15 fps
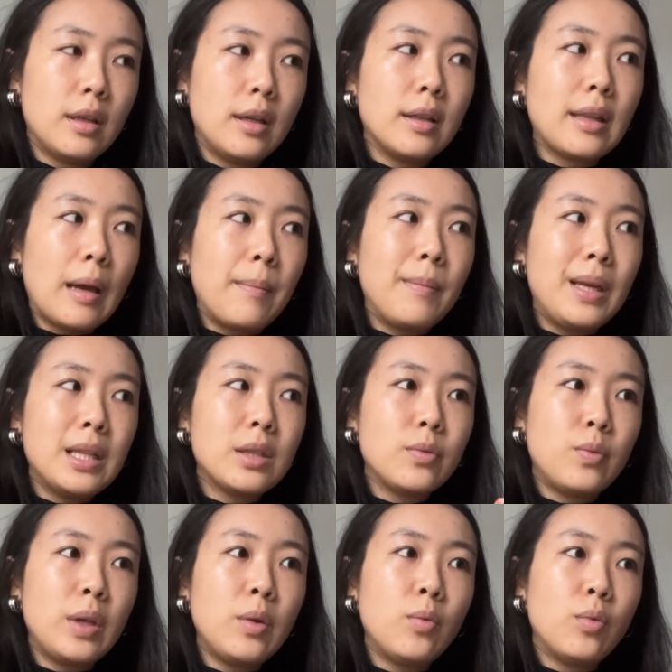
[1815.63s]
That means
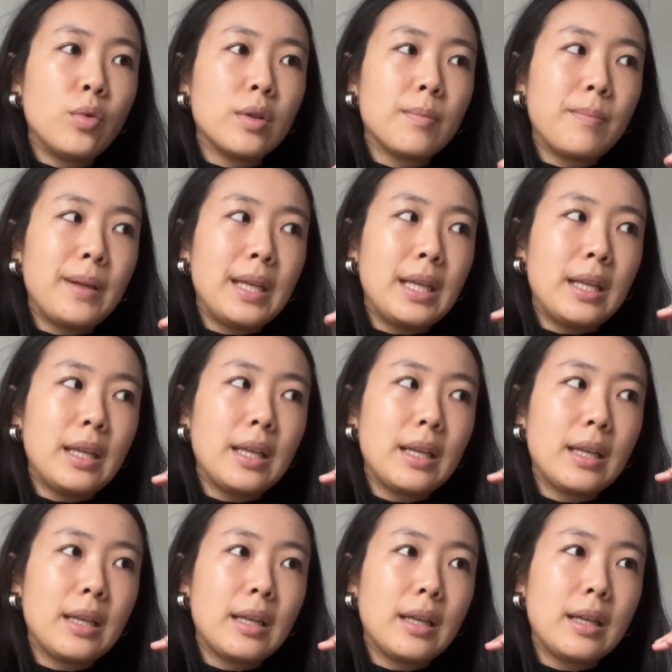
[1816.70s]
we would be
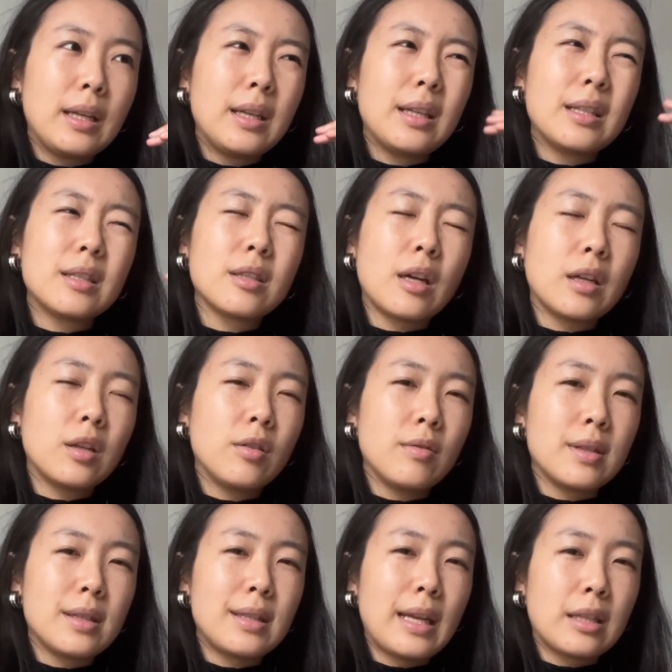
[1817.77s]
starting to
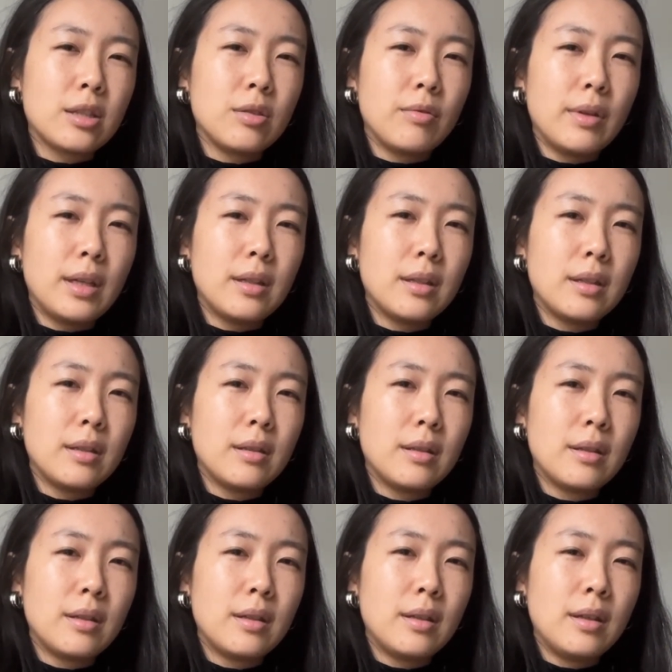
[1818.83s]
settle in,
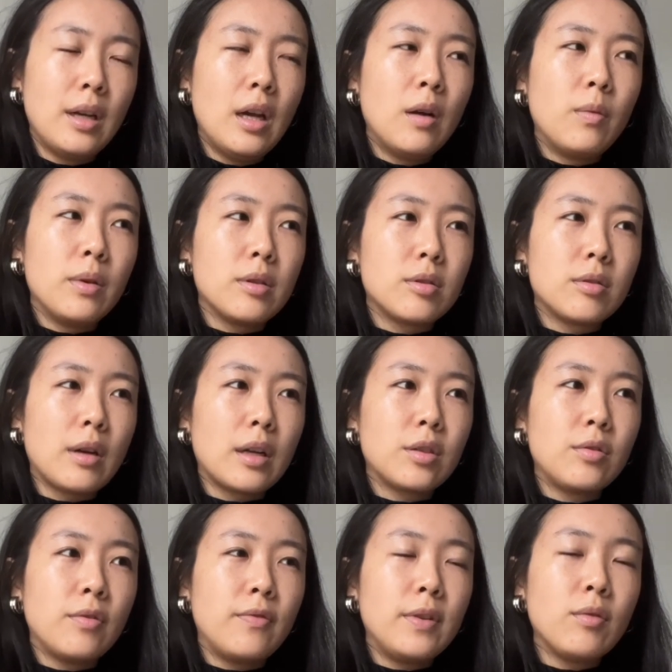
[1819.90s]
would start to
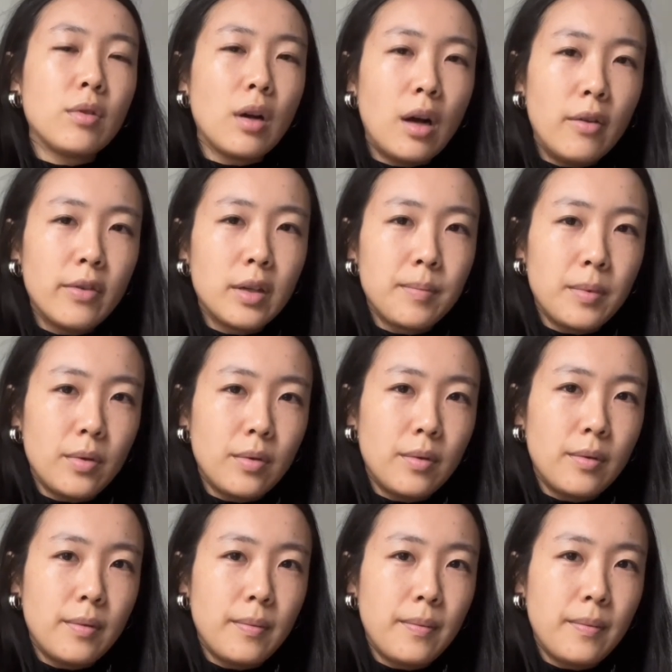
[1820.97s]
feel comfortable.